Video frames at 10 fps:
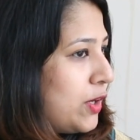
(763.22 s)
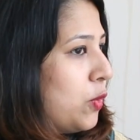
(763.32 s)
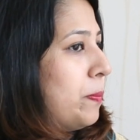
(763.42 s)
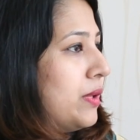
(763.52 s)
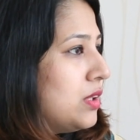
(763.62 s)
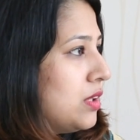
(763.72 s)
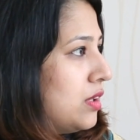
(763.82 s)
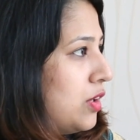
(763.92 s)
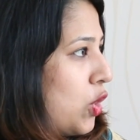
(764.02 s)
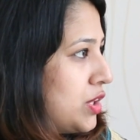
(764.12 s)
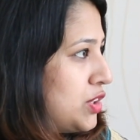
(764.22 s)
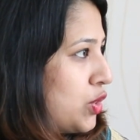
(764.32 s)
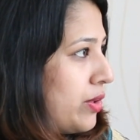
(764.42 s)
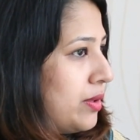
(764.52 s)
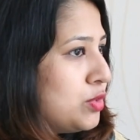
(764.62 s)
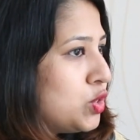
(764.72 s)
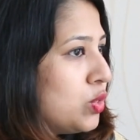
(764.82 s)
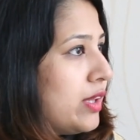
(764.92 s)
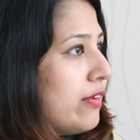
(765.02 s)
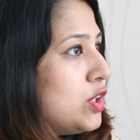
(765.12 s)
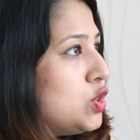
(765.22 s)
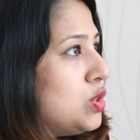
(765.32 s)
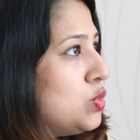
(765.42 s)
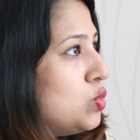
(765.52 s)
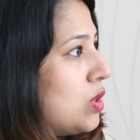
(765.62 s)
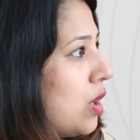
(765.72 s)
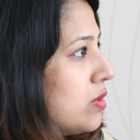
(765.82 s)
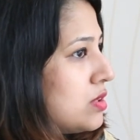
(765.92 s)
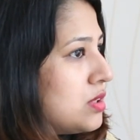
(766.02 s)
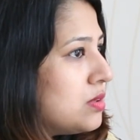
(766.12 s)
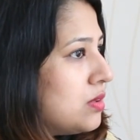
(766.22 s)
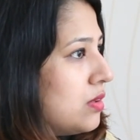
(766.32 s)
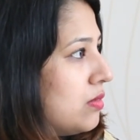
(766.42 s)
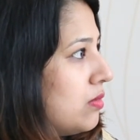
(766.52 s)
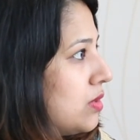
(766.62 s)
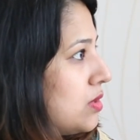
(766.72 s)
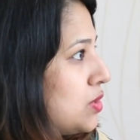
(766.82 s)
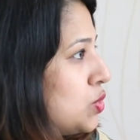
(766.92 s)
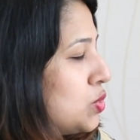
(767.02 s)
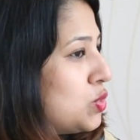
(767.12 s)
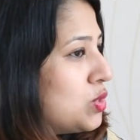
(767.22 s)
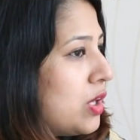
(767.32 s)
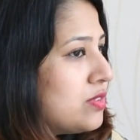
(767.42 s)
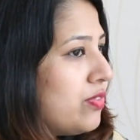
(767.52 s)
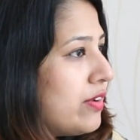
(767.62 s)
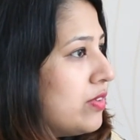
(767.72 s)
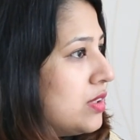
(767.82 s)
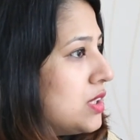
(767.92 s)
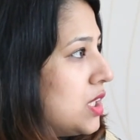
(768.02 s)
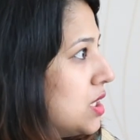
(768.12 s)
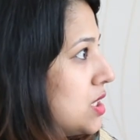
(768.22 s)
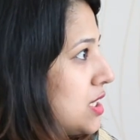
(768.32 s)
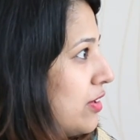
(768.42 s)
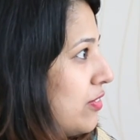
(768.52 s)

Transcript: I opened the auditorium door, there were 2,000 to 2,500 girls